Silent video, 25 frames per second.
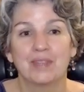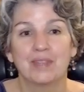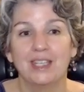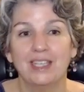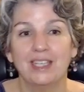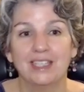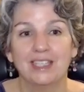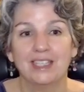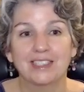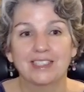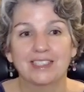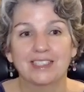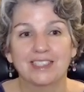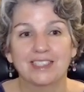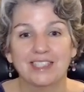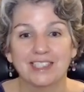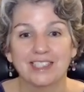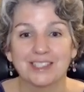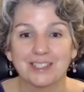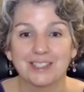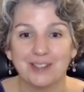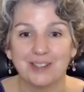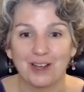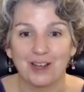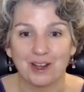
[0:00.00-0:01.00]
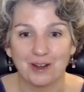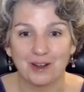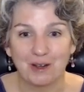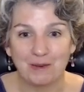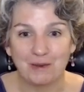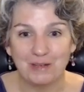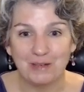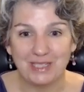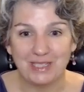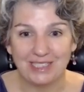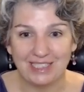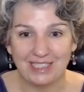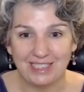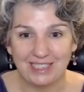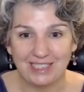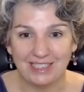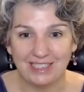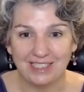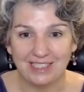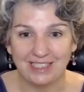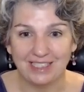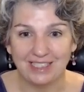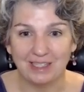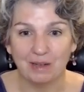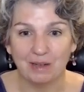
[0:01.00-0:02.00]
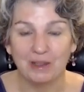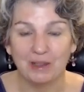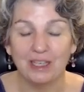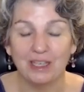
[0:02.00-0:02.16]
it's not always easy.